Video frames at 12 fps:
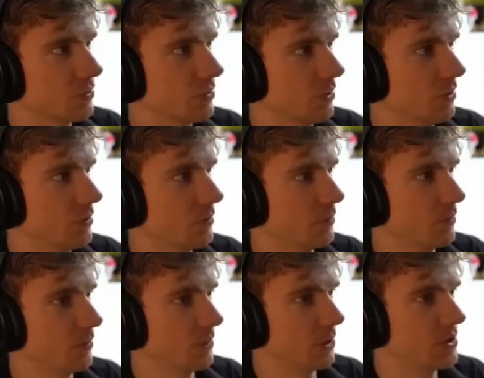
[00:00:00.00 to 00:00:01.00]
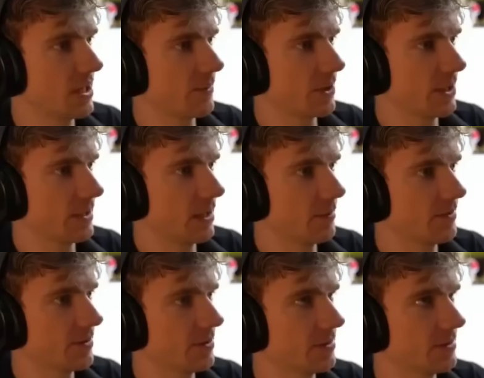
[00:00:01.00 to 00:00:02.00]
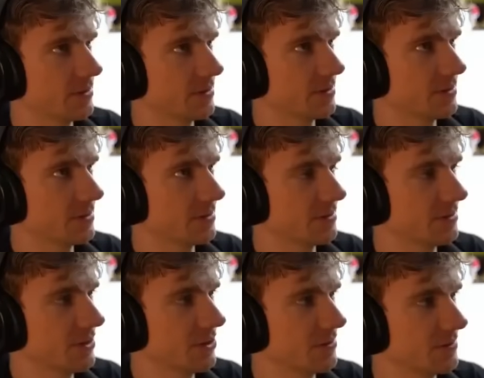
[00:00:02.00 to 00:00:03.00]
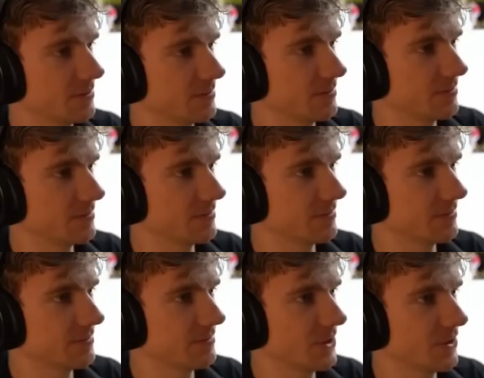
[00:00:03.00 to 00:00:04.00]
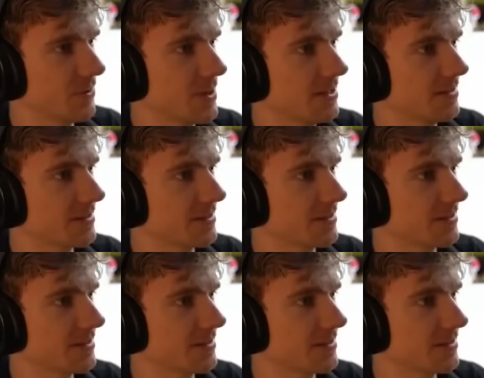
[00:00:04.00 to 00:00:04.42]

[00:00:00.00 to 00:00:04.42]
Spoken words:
Oh, looks like we're gonna hit the limiter. No, not quite.